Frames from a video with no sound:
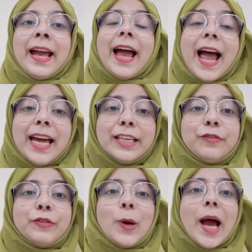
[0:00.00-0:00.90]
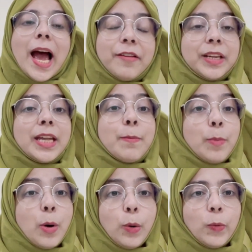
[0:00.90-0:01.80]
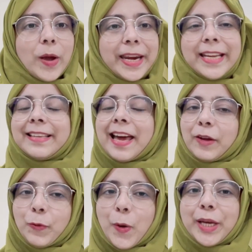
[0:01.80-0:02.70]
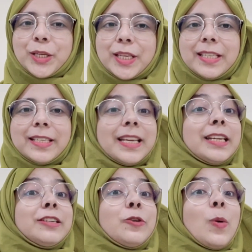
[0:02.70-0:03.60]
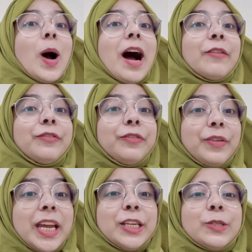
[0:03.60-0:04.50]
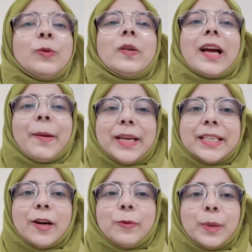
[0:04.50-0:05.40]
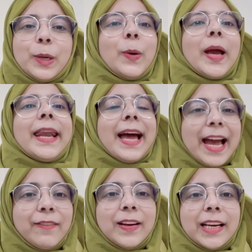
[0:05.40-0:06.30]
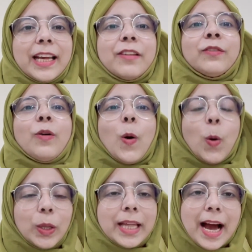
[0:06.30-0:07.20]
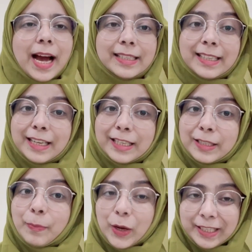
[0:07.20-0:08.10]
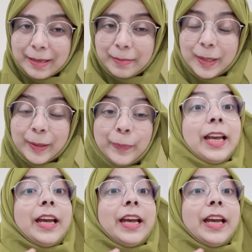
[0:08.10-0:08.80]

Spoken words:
and if you have any more queries and questions, then you are free to comment down below and I will give all the answers possible.